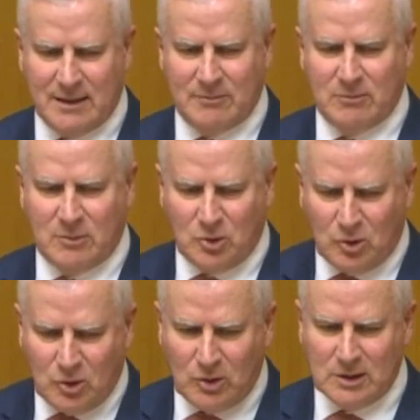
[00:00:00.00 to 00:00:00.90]

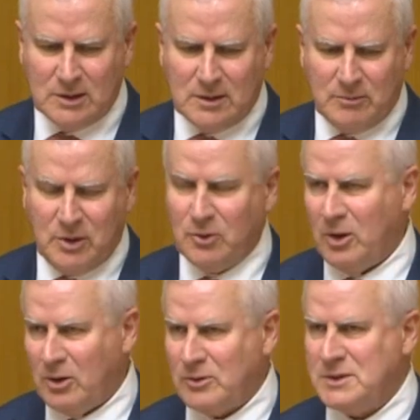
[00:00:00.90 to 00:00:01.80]
more
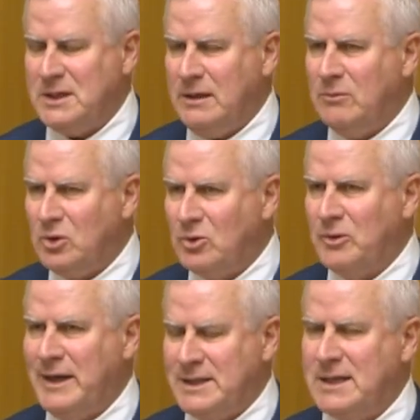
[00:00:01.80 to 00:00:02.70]
bureaucracy, more
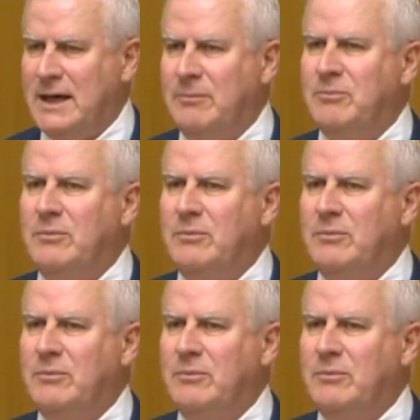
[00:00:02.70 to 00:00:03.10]
red tape,